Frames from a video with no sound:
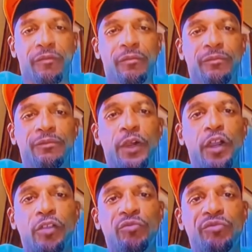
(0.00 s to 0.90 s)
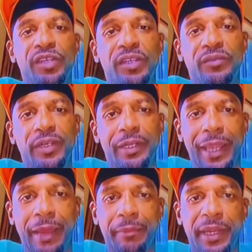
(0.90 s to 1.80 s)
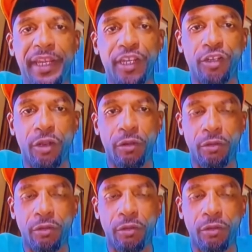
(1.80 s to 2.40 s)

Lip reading: Fuck Viva la Mexico.